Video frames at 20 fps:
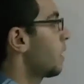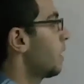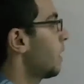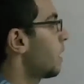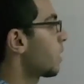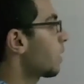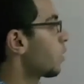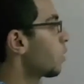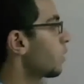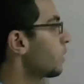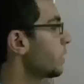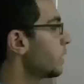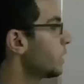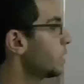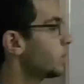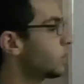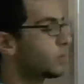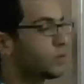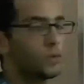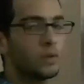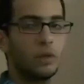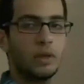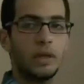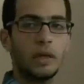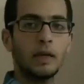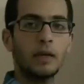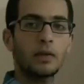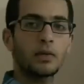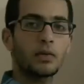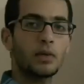according to
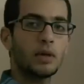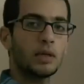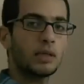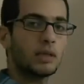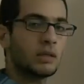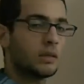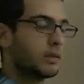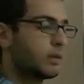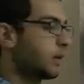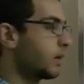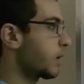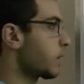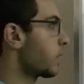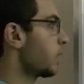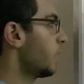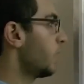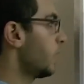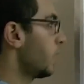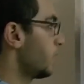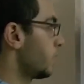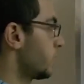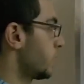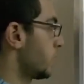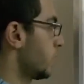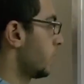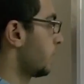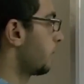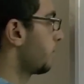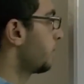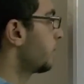the increase in their energy,